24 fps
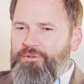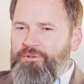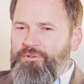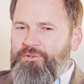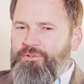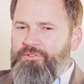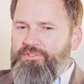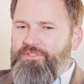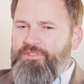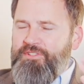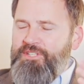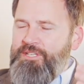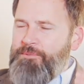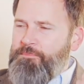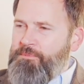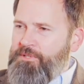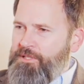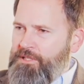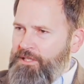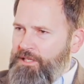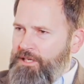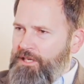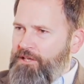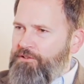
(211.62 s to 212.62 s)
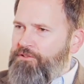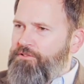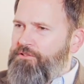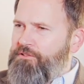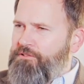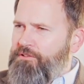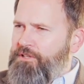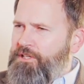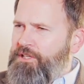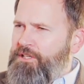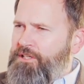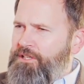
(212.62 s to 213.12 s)
steeped in the
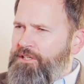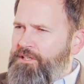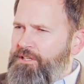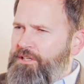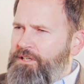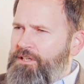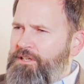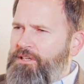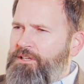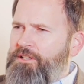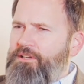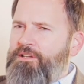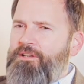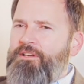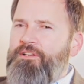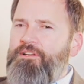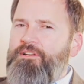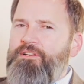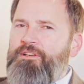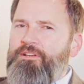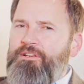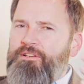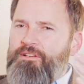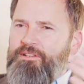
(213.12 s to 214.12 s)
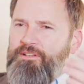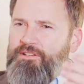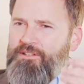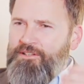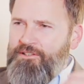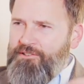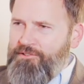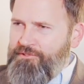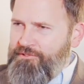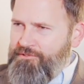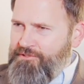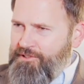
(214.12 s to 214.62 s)
history
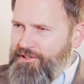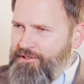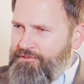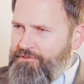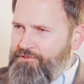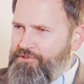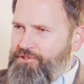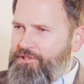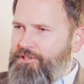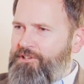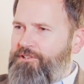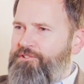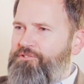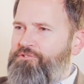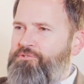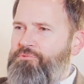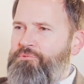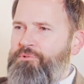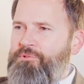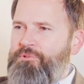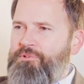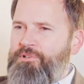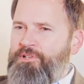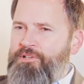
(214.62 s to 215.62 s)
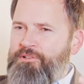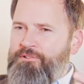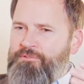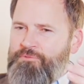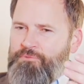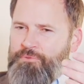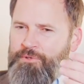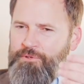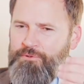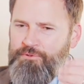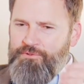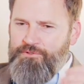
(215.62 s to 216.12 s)
of church. We
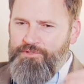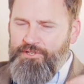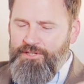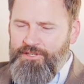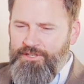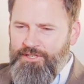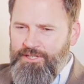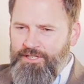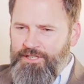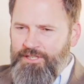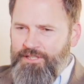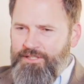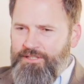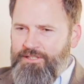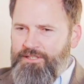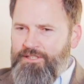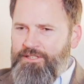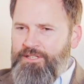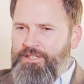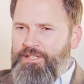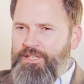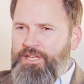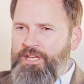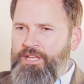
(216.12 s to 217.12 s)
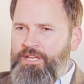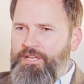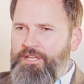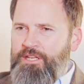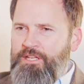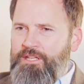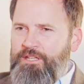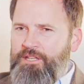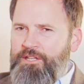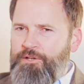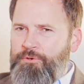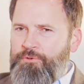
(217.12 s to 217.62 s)
were starting to get,
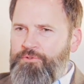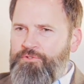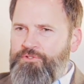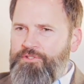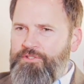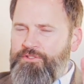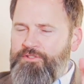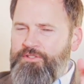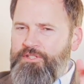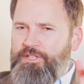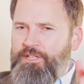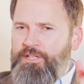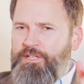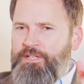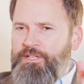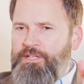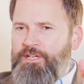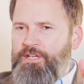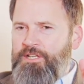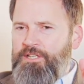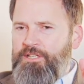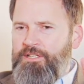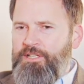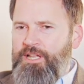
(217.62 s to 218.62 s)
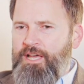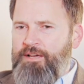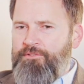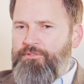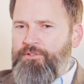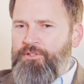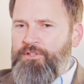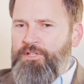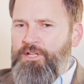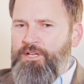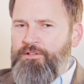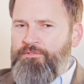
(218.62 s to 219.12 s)
there was just a
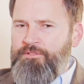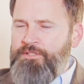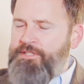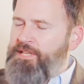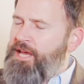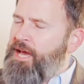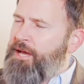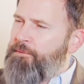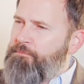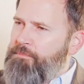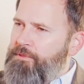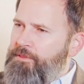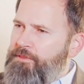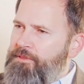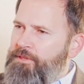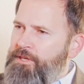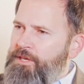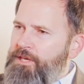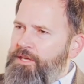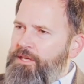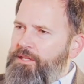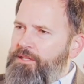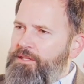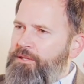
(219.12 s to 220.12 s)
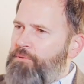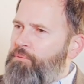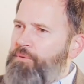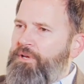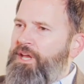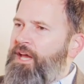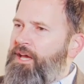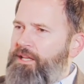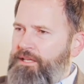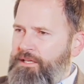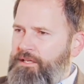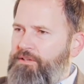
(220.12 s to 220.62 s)
level of depth that we
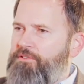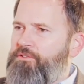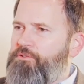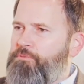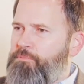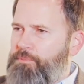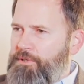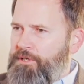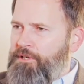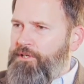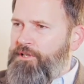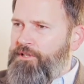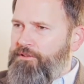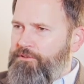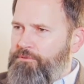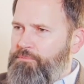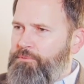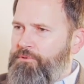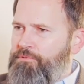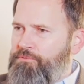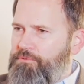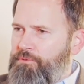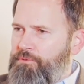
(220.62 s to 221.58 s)
hadn't experienced before.